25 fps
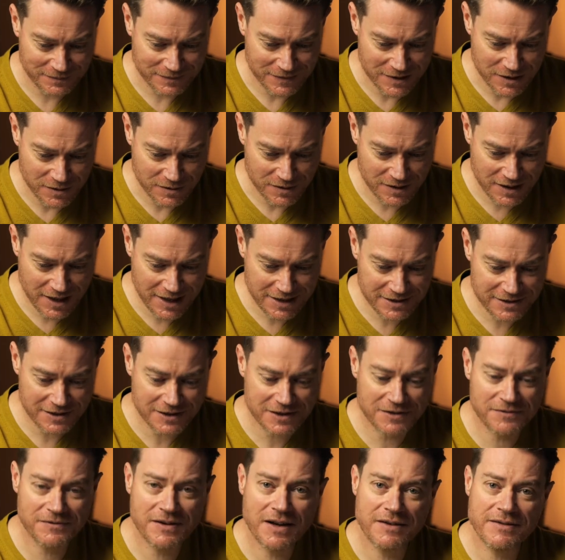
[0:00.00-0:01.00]
Okay, so
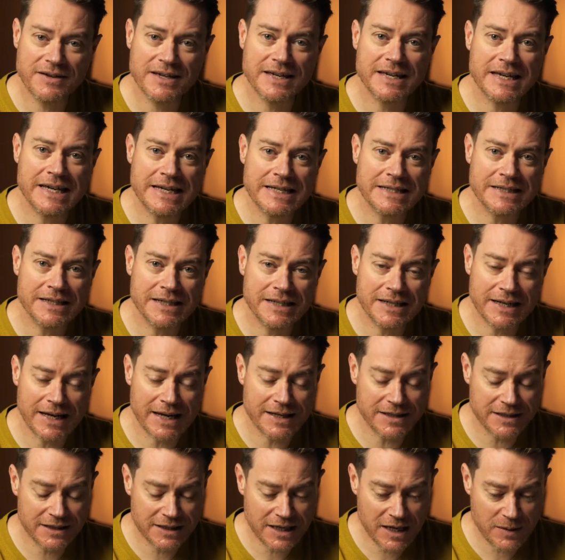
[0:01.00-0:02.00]
it's a very easy
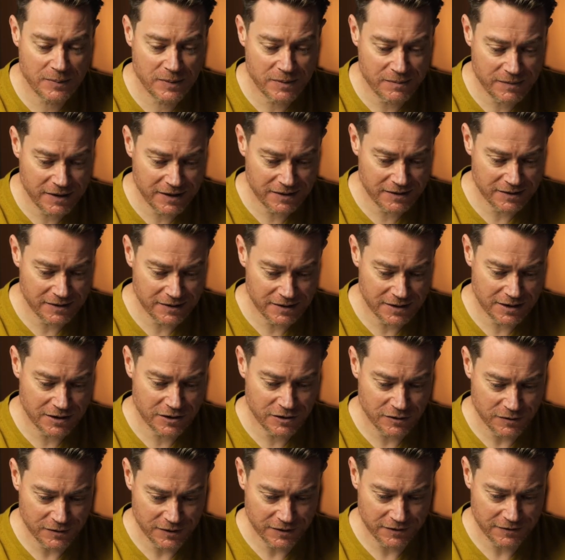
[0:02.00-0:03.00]
and cheap method
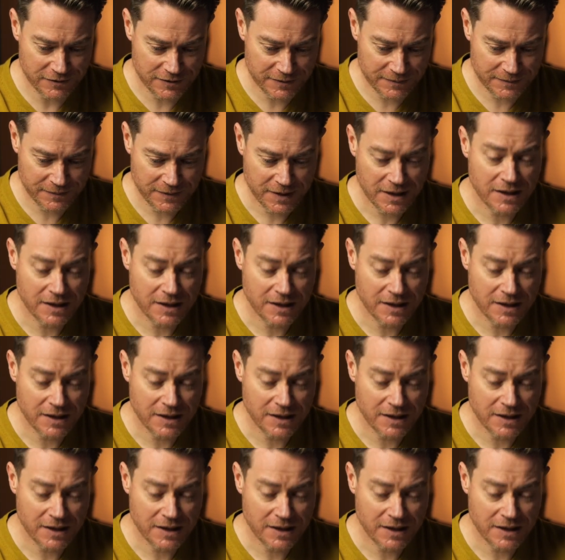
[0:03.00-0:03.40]
to use.